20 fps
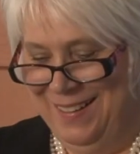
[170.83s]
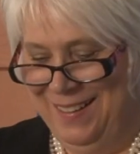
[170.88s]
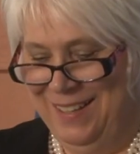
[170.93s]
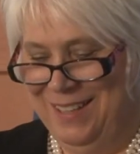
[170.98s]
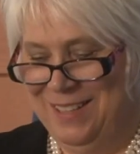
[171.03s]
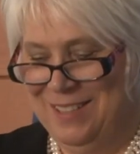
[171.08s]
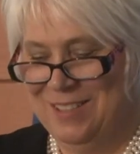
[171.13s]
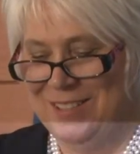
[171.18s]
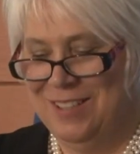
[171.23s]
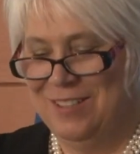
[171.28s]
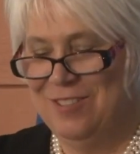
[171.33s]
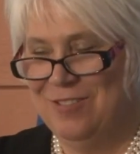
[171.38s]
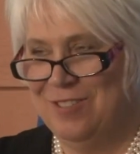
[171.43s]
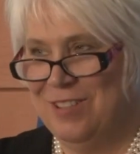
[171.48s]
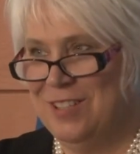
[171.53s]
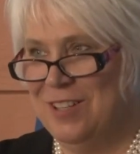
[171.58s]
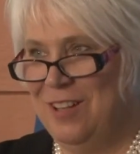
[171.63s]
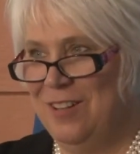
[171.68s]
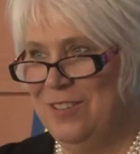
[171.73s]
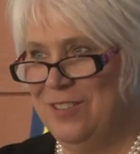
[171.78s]
is the
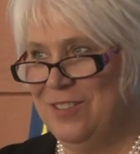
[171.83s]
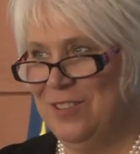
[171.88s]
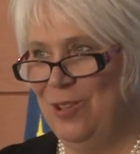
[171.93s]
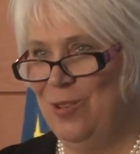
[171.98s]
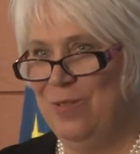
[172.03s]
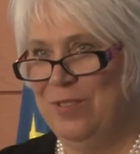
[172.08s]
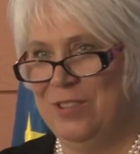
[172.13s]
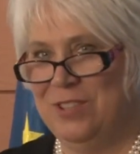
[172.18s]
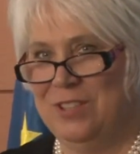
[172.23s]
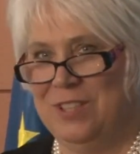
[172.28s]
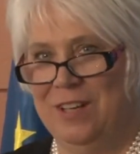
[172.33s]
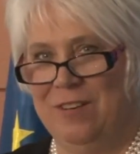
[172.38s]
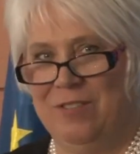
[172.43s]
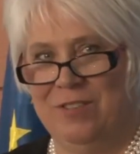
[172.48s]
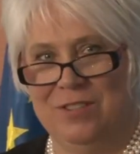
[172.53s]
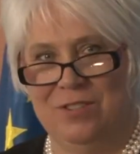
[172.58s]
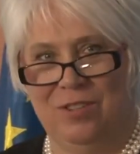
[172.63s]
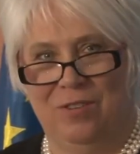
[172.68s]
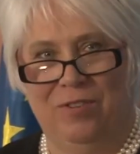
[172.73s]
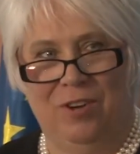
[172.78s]
result of a
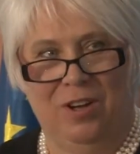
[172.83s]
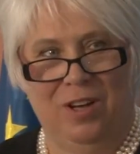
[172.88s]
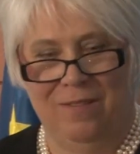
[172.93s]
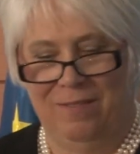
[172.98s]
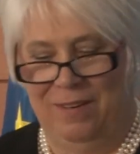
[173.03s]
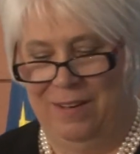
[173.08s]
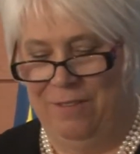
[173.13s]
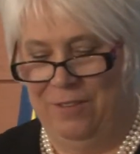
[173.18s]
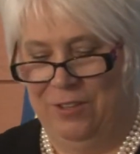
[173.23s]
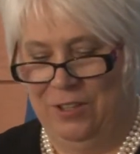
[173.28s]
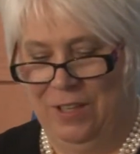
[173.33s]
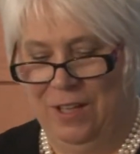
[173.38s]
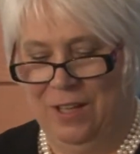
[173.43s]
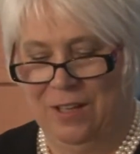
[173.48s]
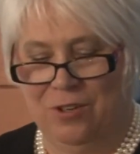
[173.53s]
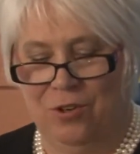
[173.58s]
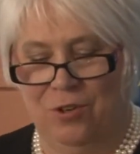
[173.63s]
series of high level